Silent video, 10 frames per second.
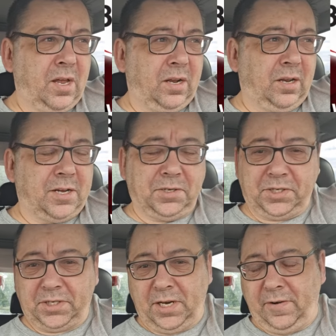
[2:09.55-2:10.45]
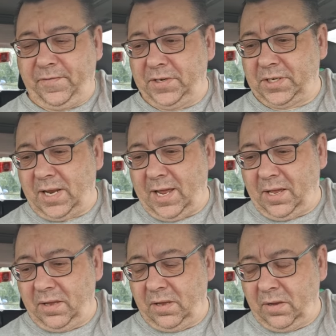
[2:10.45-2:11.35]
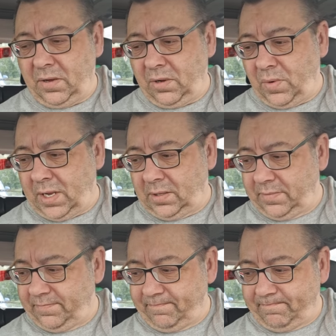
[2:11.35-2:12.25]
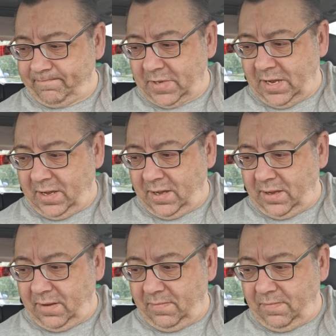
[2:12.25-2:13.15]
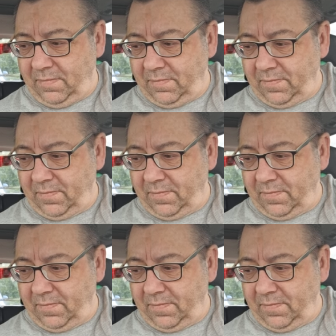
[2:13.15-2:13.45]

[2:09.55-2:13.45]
loss in the first leg at Oatwell. And